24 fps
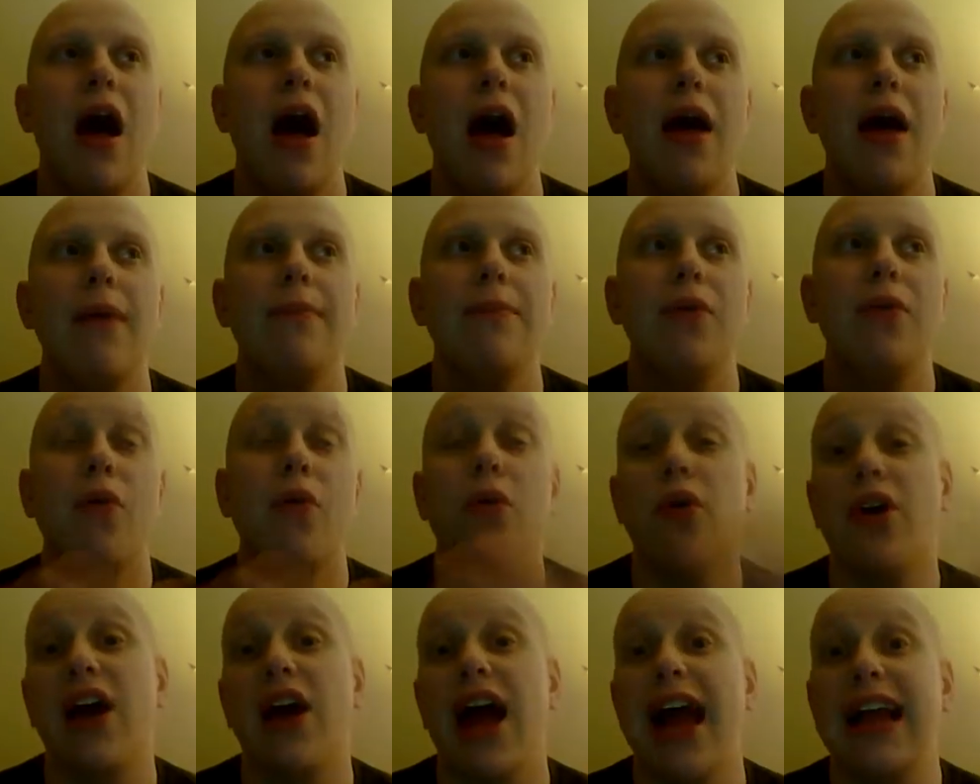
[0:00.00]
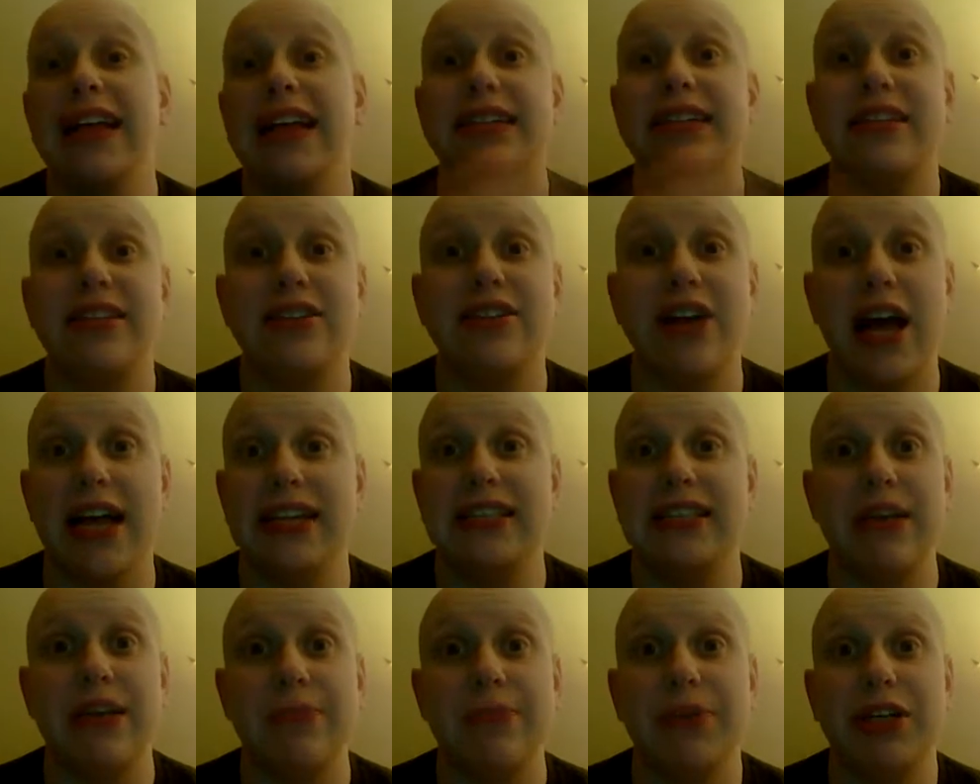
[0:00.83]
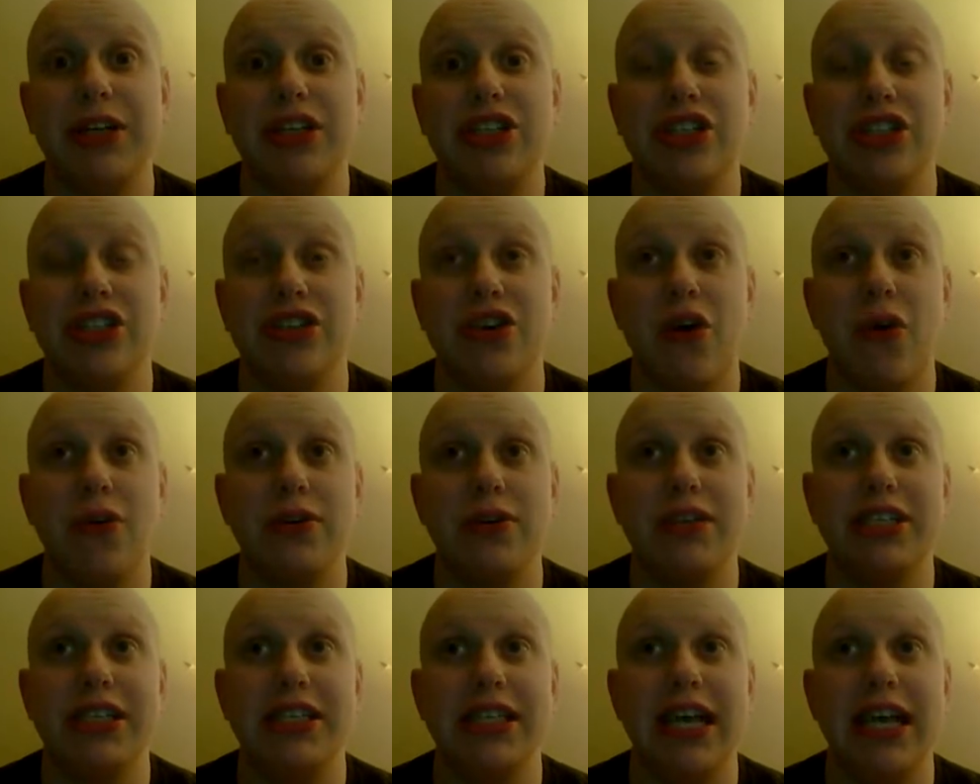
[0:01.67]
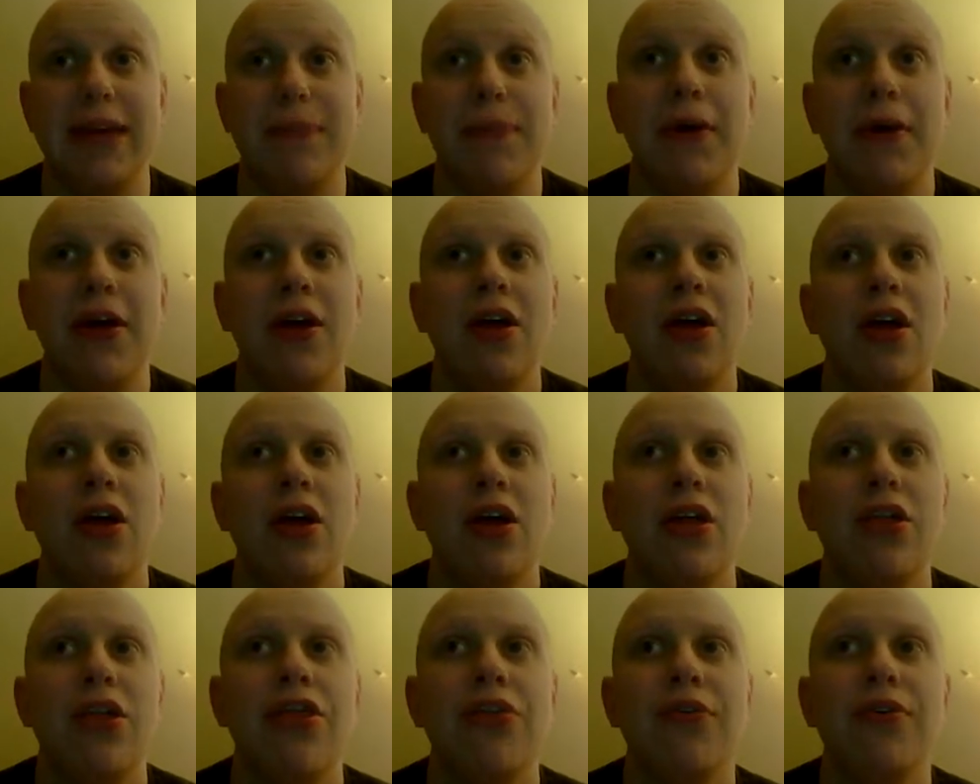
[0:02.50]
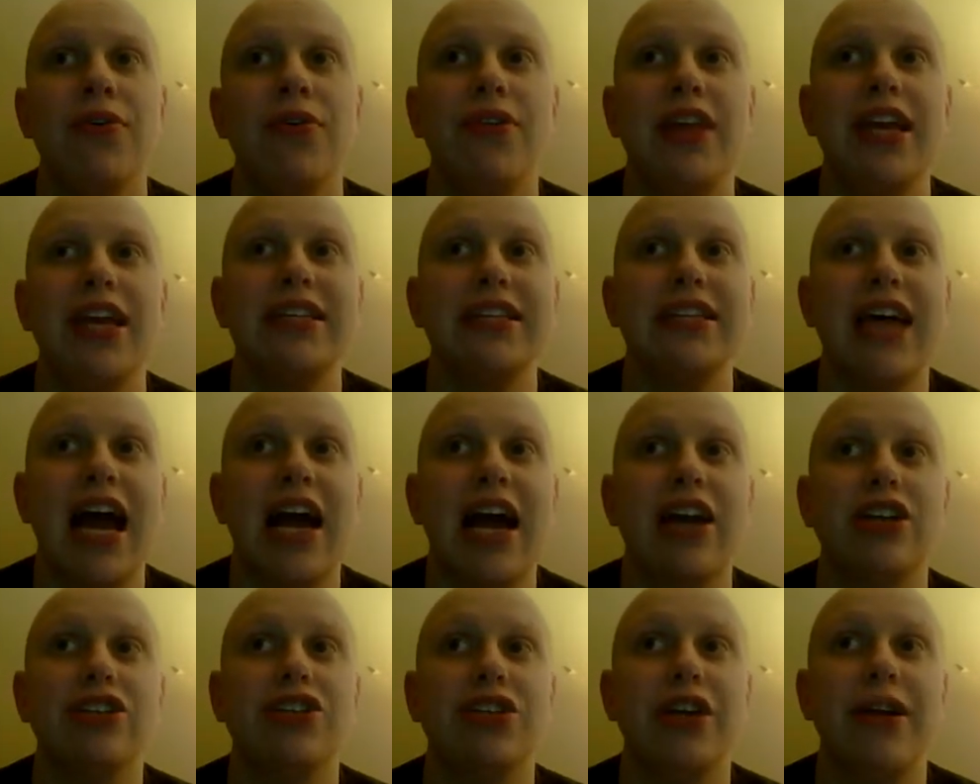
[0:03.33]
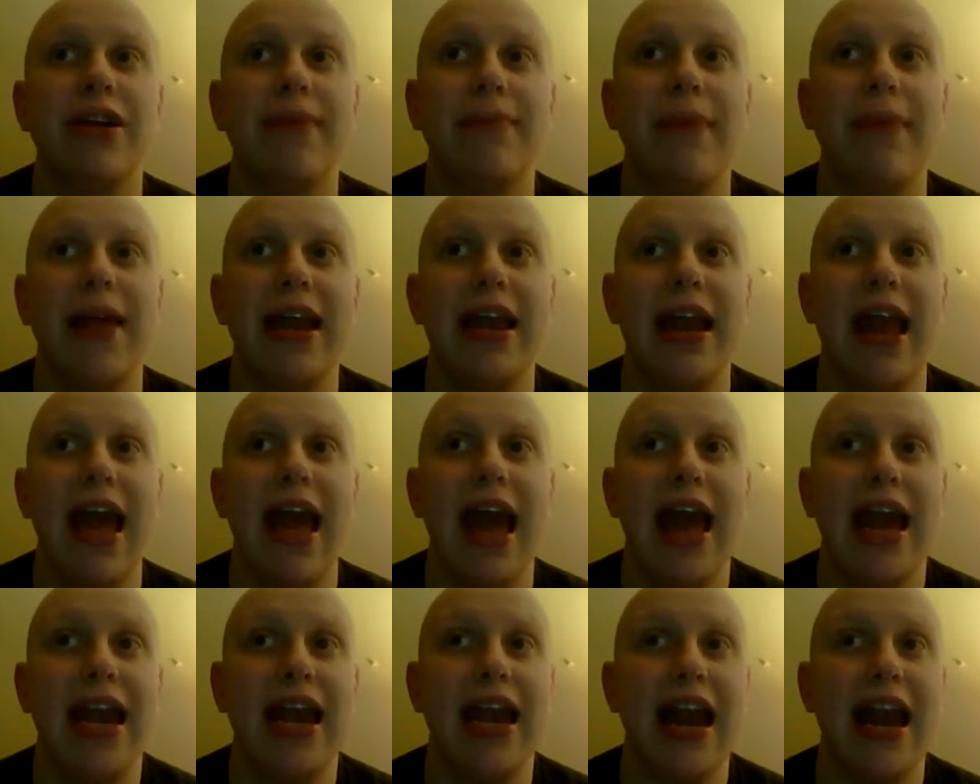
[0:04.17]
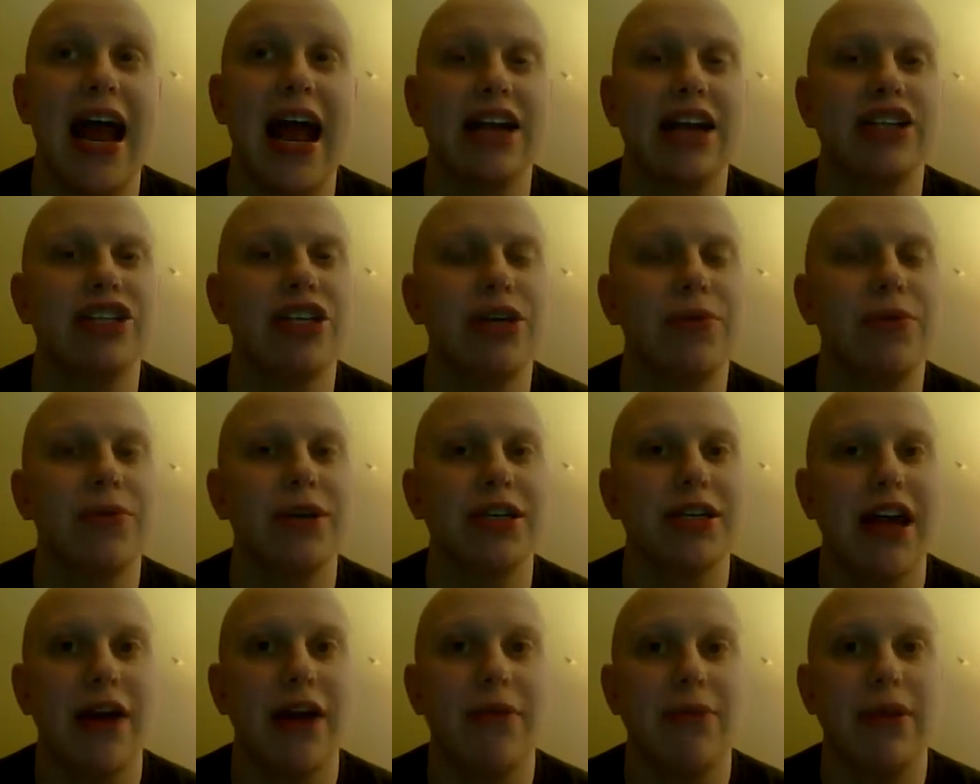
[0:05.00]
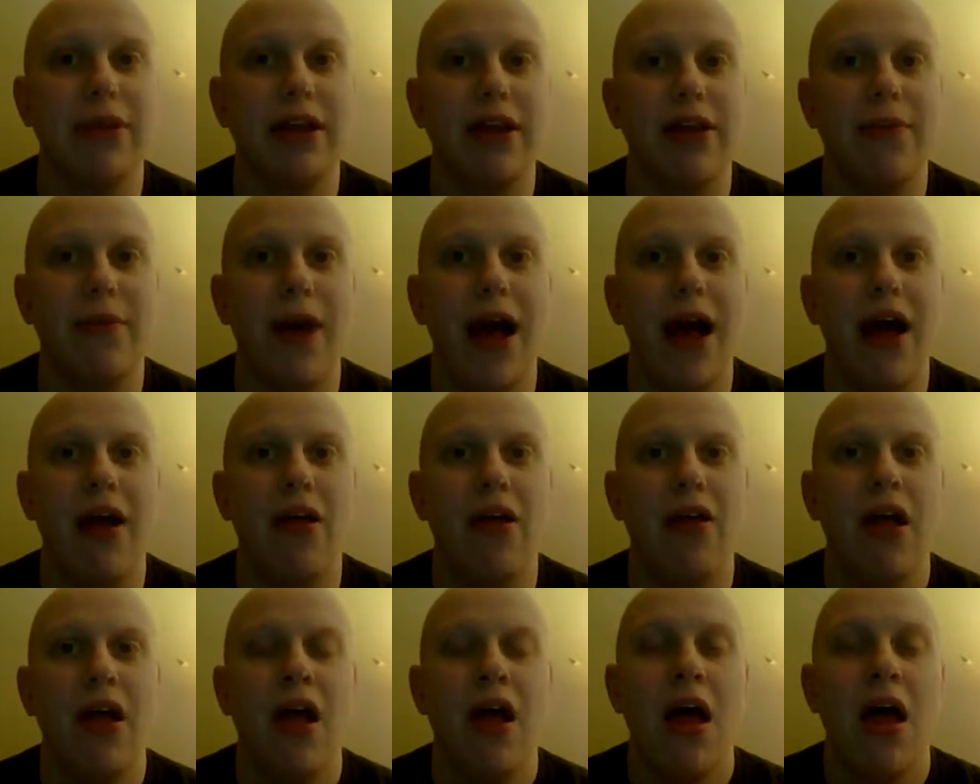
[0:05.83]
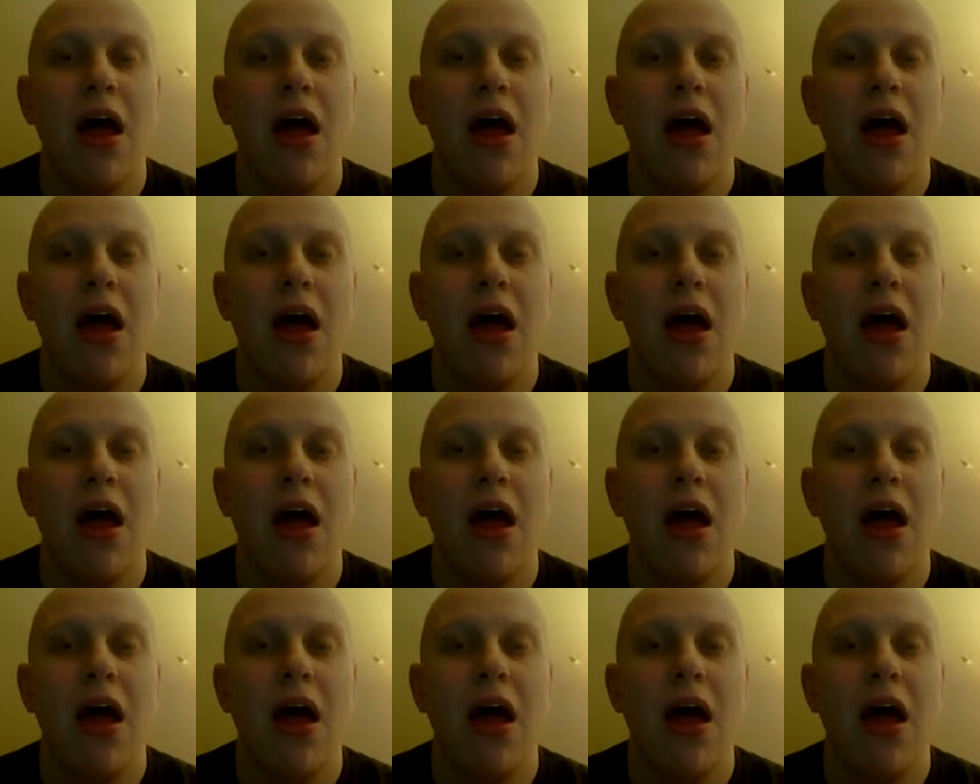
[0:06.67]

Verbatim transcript: um, or I, I simply just go to sleep through the entire treatment, and it actually works out really well.